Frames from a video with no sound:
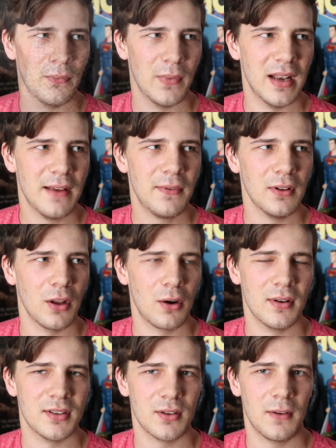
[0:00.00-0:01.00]
whenever
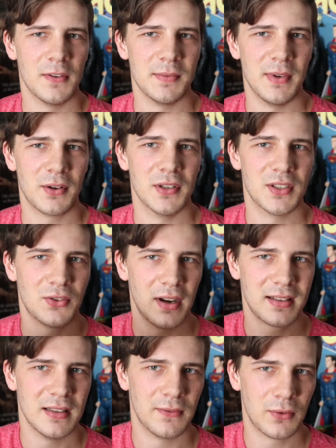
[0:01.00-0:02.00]
Lawrence offers me
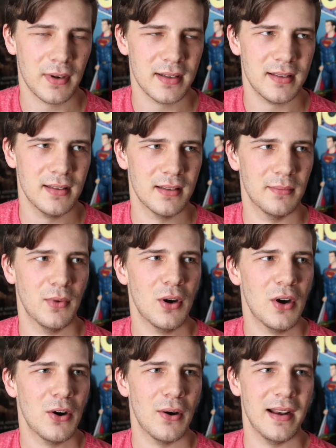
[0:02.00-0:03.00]
constructive criticism
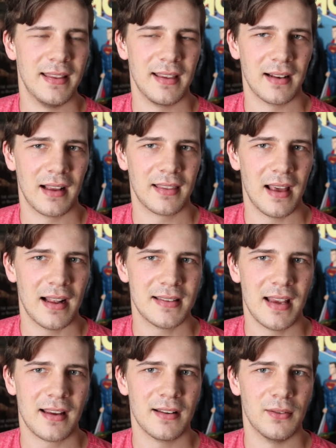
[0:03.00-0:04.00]
or anything like that,
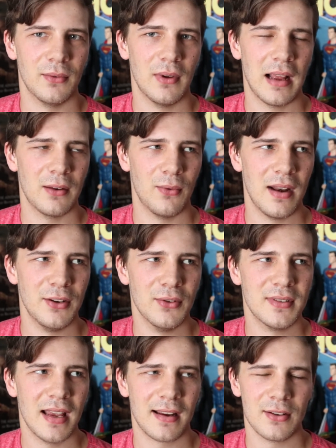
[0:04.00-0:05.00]
I really
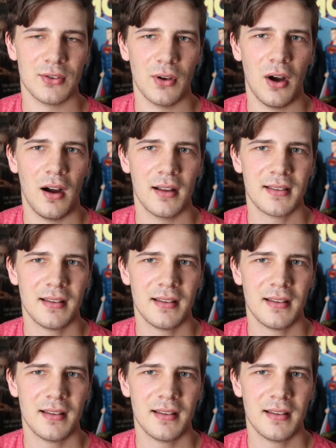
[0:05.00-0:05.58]
do take it to heart.